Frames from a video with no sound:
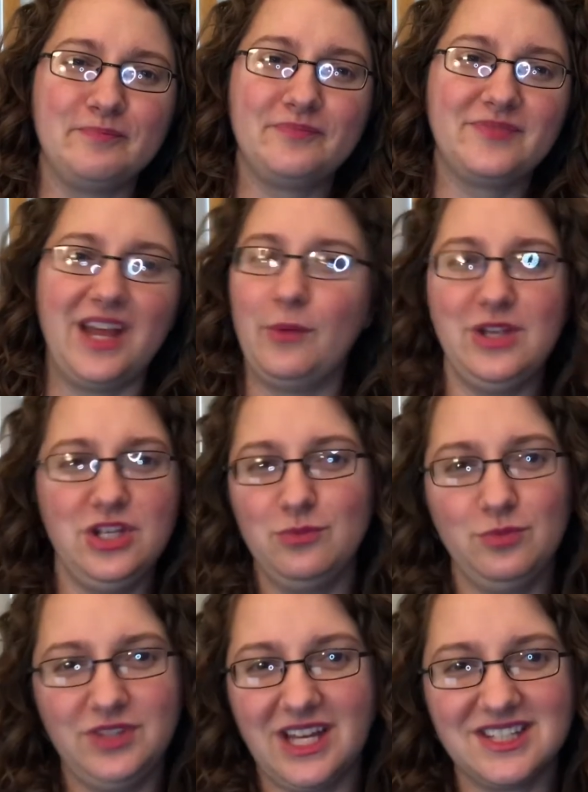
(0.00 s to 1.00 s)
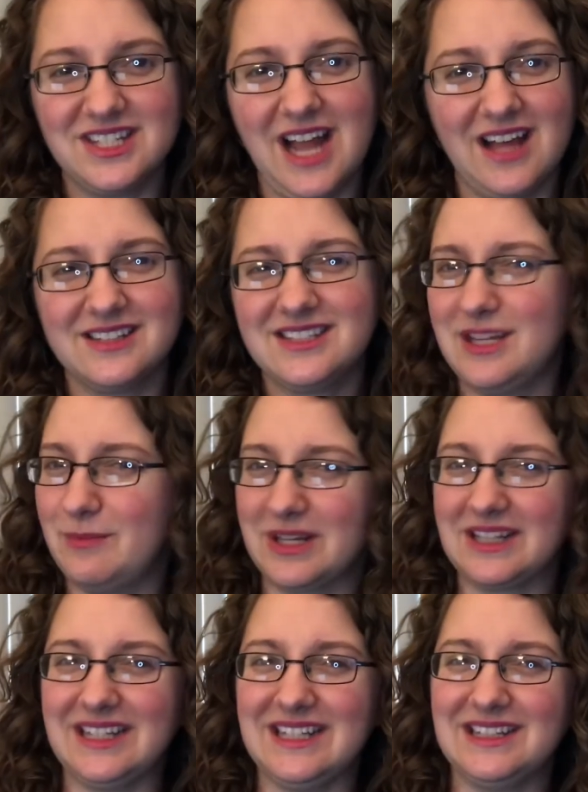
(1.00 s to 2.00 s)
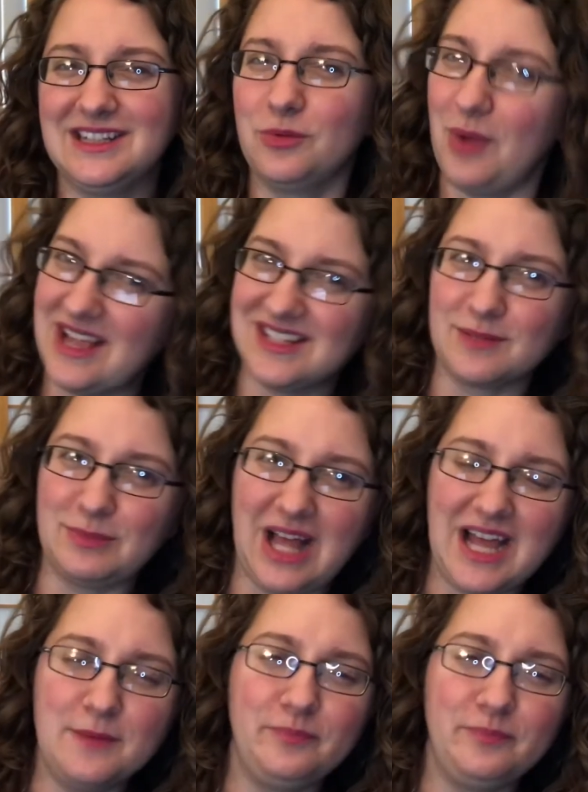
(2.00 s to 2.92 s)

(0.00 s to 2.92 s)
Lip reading: that's not typically the way it's applied.